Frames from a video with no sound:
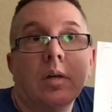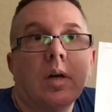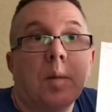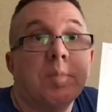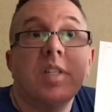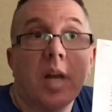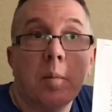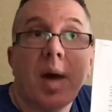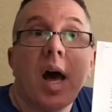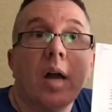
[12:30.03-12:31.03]
upset
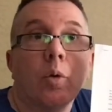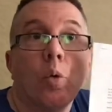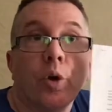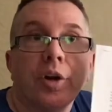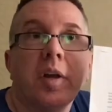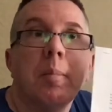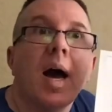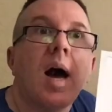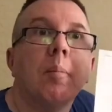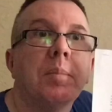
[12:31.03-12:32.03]
about or worry
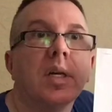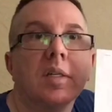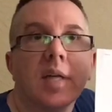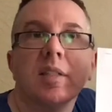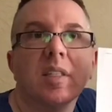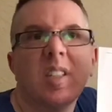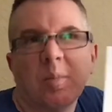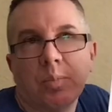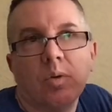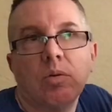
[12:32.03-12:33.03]
about, because that's a
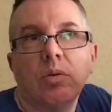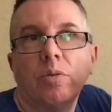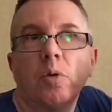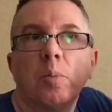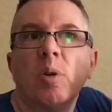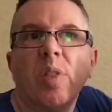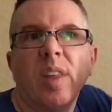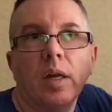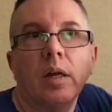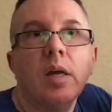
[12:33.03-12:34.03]
typical normal
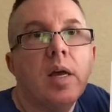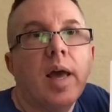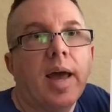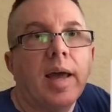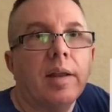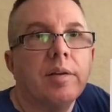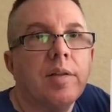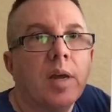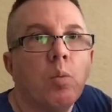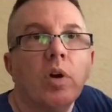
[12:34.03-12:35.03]
thing. And
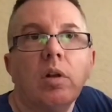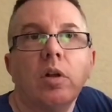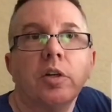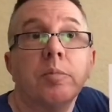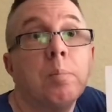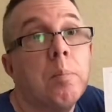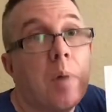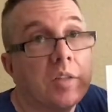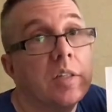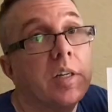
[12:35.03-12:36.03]
they will learn.
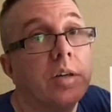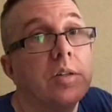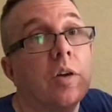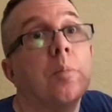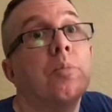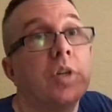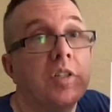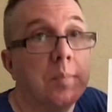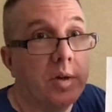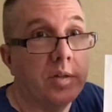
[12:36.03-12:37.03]
Boston Terriers are pretty
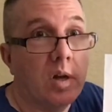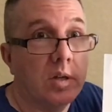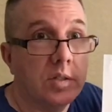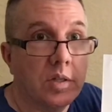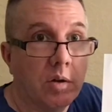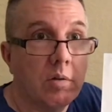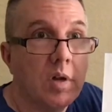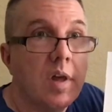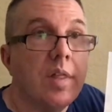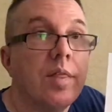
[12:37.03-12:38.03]
smart dogs, so
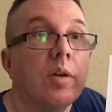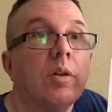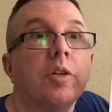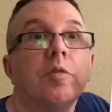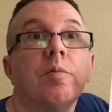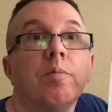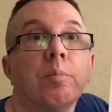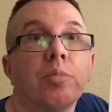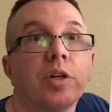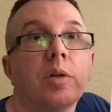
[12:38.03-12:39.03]
they'll learn
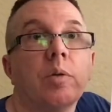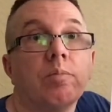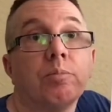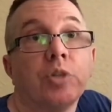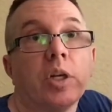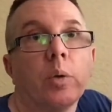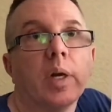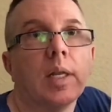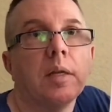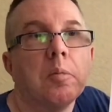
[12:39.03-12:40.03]
pretty
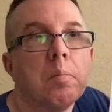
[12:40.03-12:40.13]
quickly.